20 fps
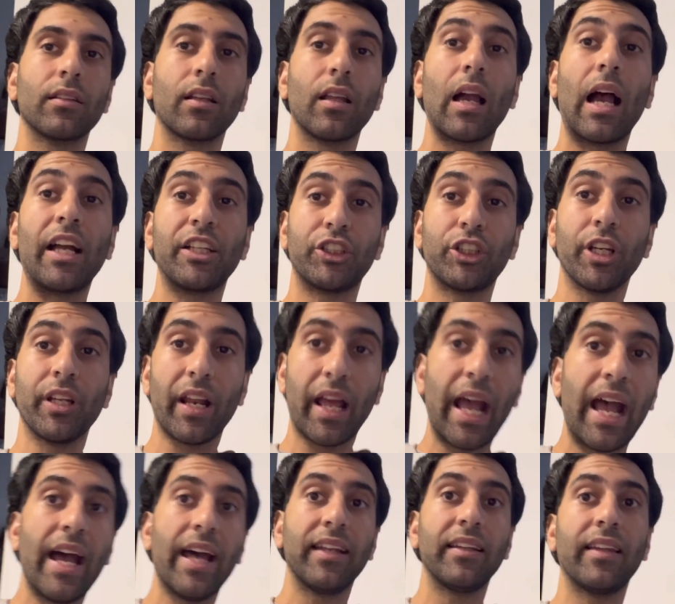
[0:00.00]
I should
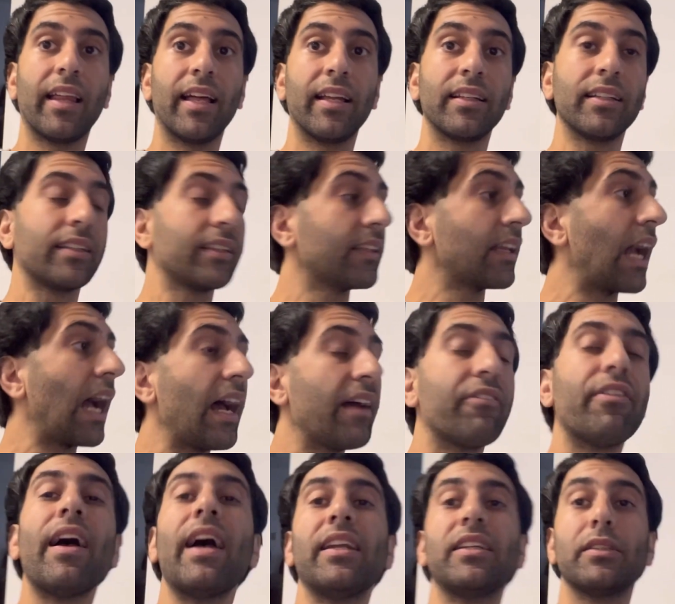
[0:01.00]
add that I've
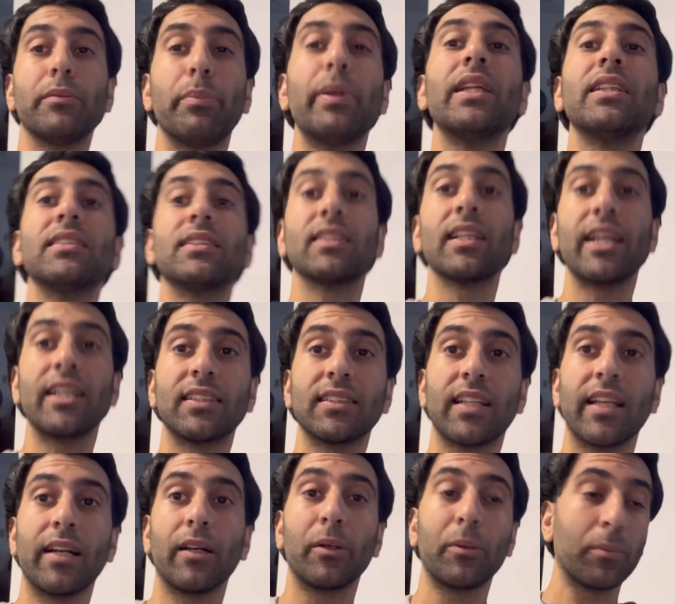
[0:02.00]
had to pin snakes
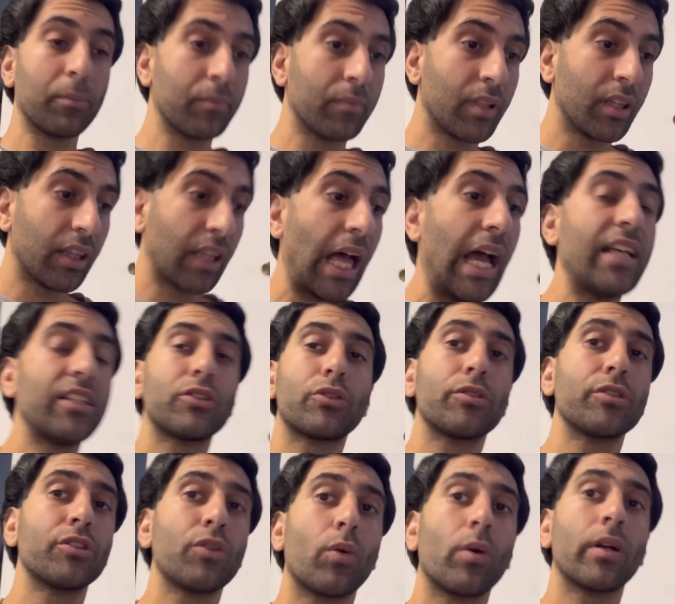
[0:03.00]
down. Last
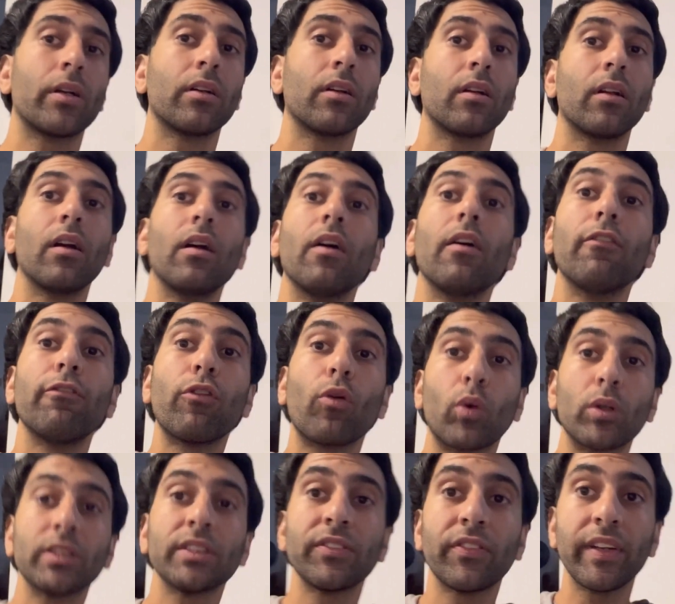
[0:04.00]
resort,
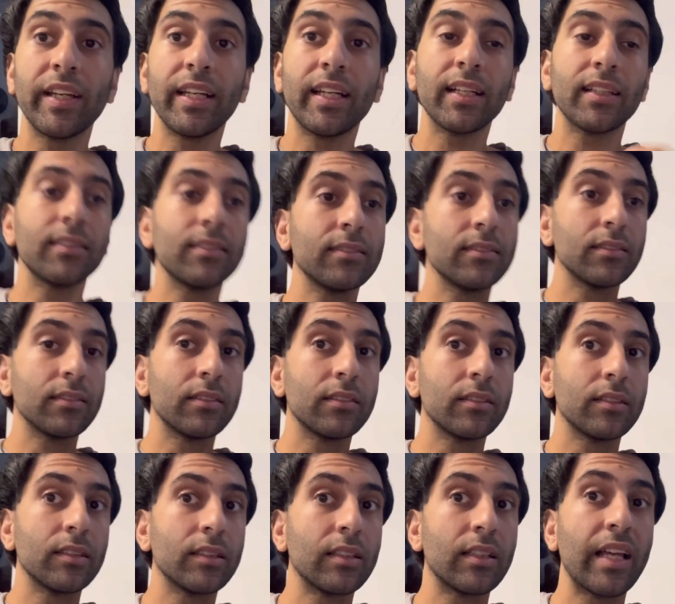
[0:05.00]
force feeding.
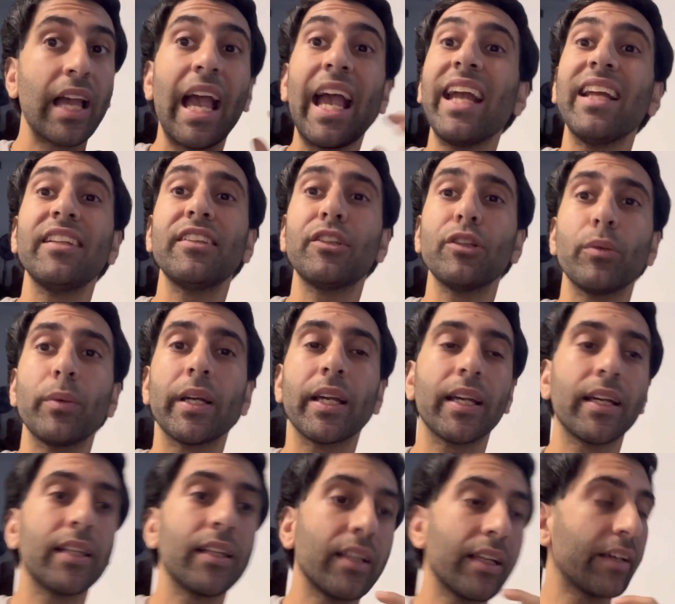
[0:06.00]
Hate doing
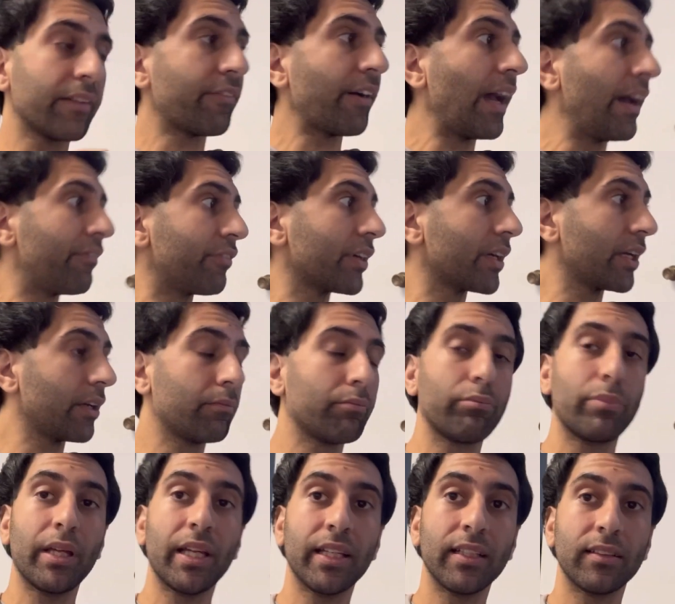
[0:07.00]
it. If I ever get
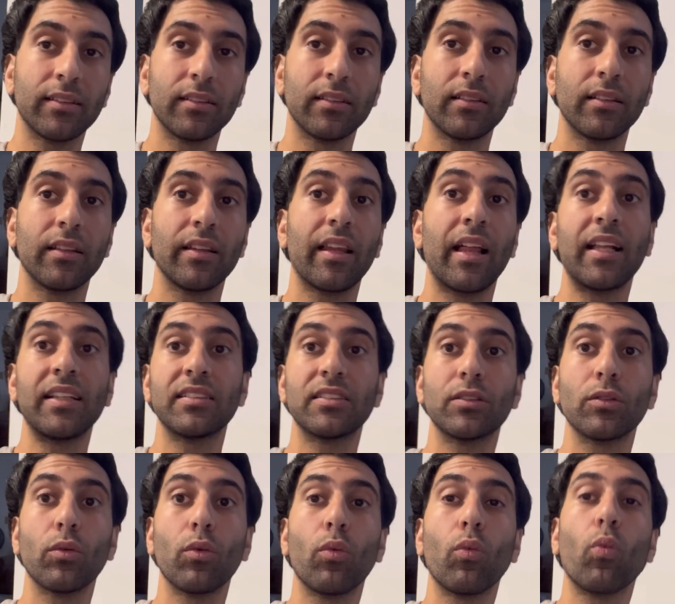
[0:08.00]
bit, that's
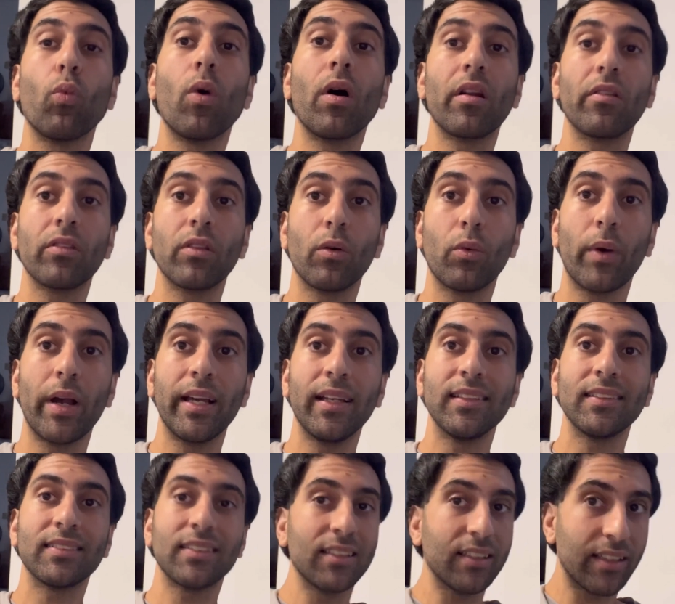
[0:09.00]
one of the
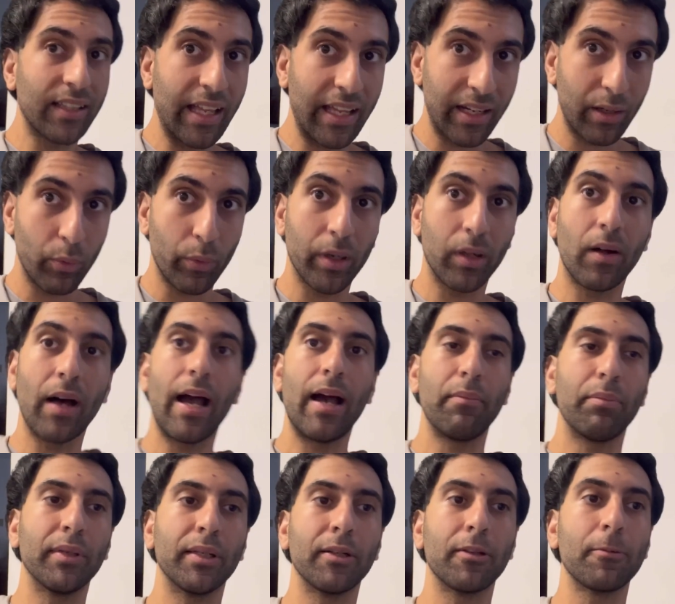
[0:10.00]
ways that it will
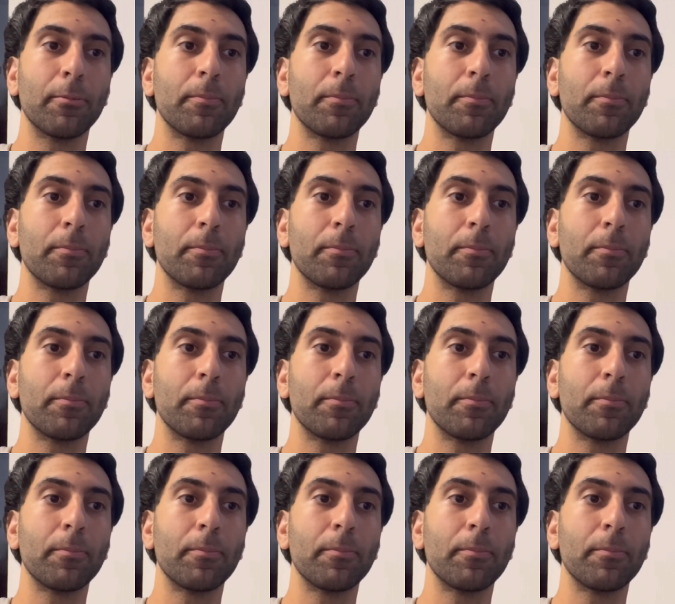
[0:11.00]
happen.